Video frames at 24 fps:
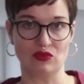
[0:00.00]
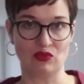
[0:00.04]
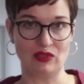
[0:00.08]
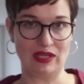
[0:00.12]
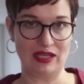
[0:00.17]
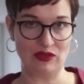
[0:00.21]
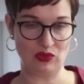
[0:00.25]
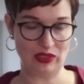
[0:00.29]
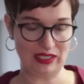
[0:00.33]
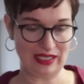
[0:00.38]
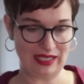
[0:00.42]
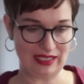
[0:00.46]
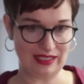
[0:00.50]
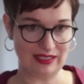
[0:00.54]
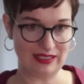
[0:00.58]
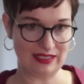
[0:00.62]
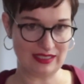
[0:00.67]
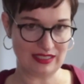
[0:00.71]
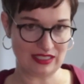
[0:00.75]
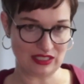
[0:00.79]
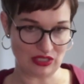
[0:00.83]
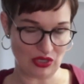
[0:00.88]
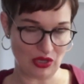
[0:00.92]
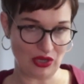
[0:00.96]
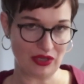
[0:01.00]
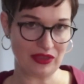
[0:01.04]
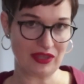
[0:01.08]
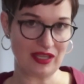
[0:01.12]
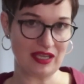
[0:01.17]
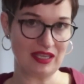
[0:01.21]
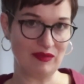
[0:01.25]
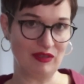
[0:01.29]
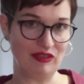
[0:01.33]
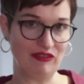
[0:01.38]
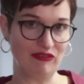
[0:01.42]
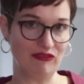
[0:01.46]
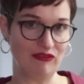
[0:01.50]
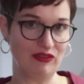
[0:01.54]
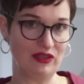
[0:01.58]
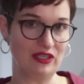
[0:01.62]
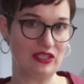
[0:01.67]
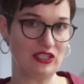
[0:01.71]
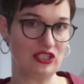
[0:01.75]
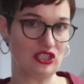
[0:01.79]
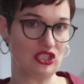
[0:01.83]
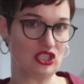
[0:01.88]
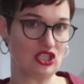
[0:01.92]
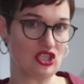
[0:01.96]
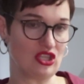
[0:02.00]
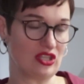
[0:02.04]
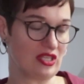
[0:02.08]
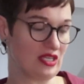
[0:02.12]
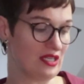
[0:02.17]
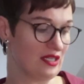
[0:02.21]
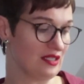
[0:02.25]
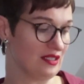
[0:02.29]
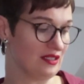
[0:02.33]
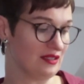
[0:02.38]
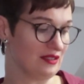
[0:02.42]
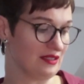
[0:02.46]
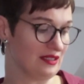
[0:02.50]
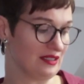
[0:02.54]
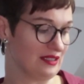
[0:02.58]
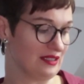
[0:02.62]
so that we can insert them and finish the